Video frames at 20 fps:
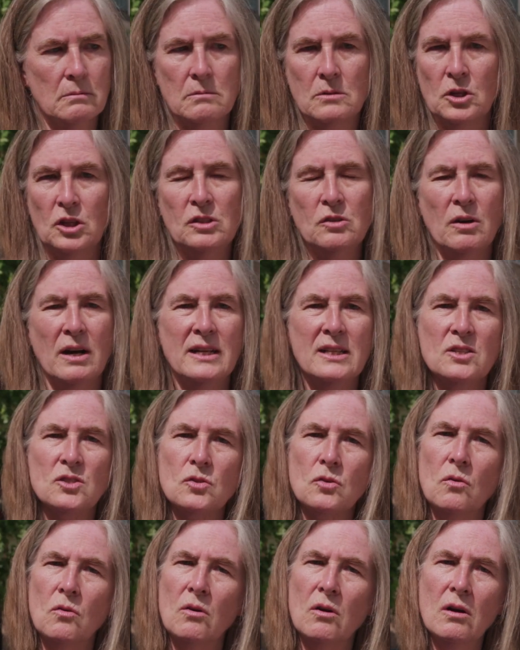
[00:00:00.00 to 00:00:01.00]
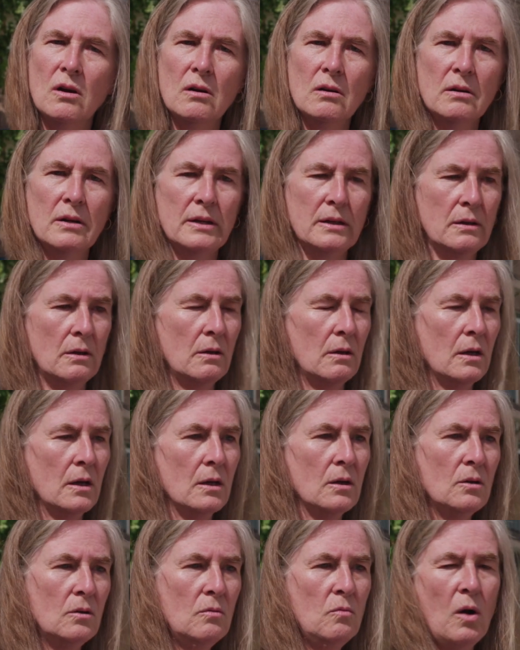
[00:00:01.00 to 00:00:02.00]
good credit score and
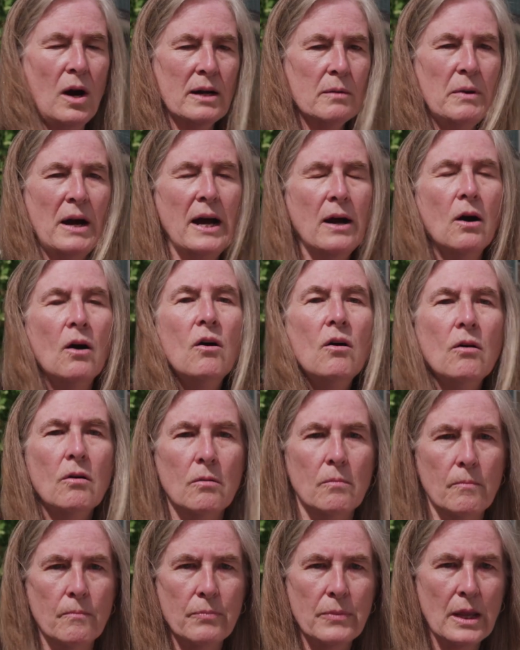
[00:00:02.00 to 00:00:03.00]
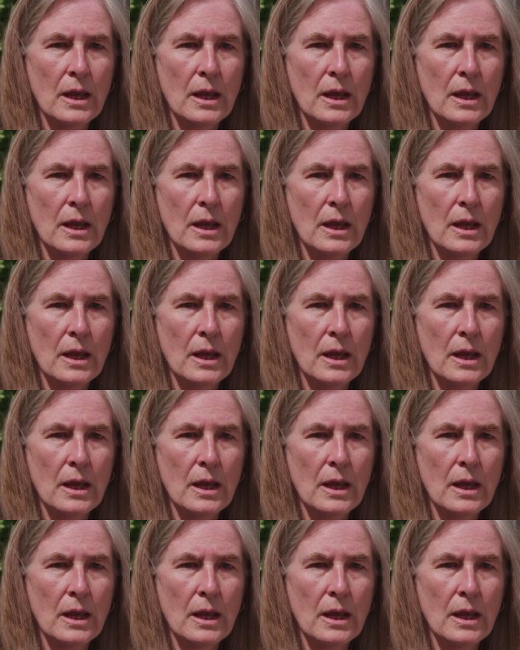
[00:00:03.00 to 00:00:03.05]
who want to buy a home.